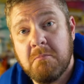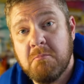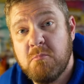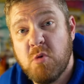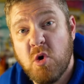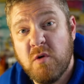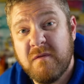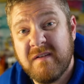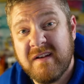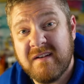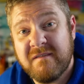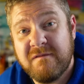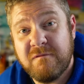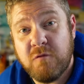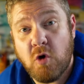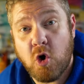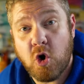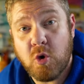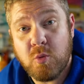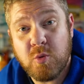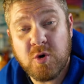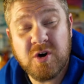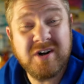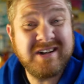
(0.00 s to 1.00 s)
Moving
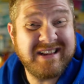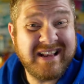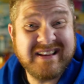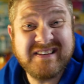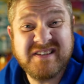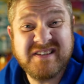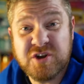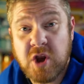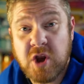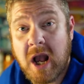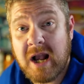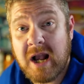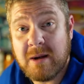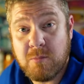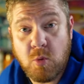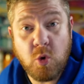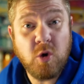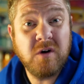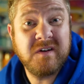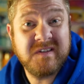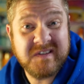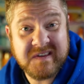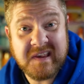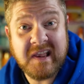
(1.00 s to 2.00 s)
forward, let's talk
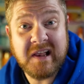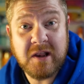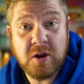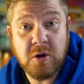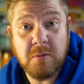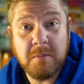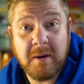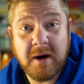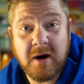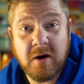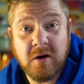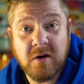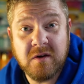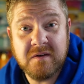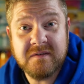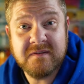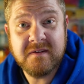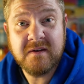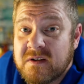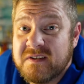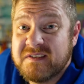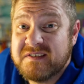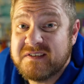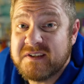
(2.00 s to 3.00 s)
more single barrels.
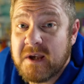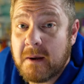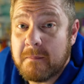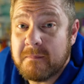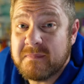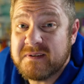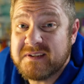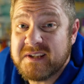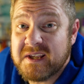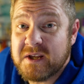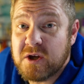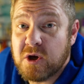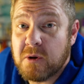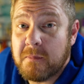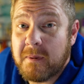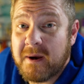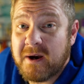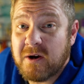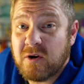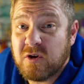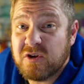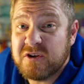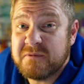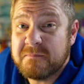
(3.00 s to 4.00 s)
Some single
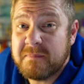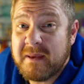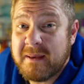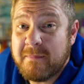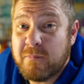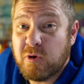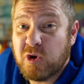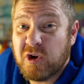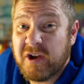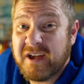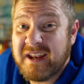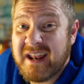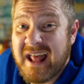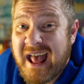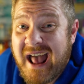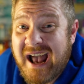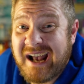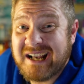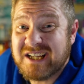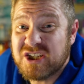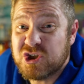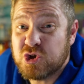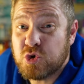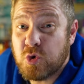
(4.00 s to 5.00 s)
barrels people get
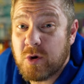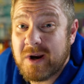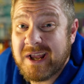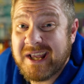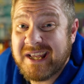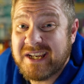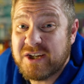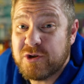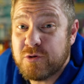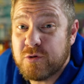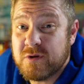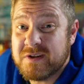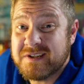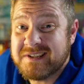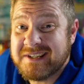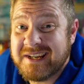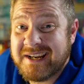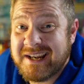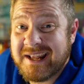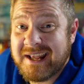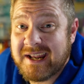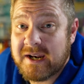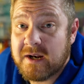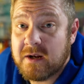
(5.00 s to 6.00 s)
extra
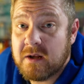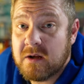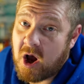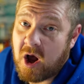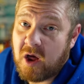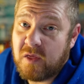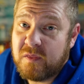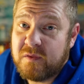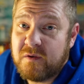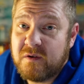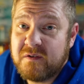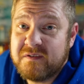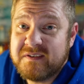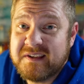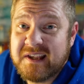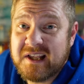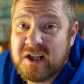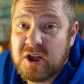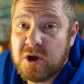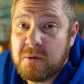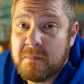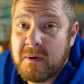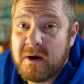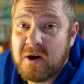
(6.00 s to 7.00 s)
interested in. Other
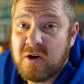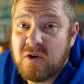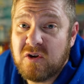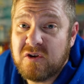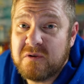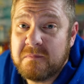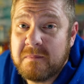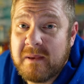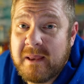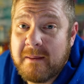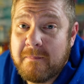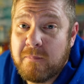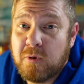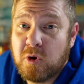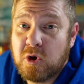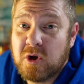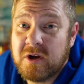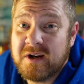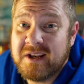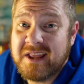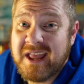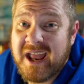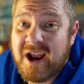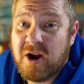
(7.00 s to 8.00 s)
single barrels people
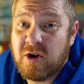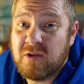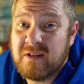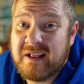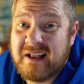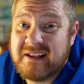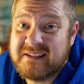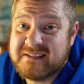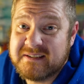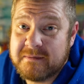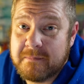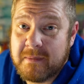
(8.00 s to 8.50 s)
could care less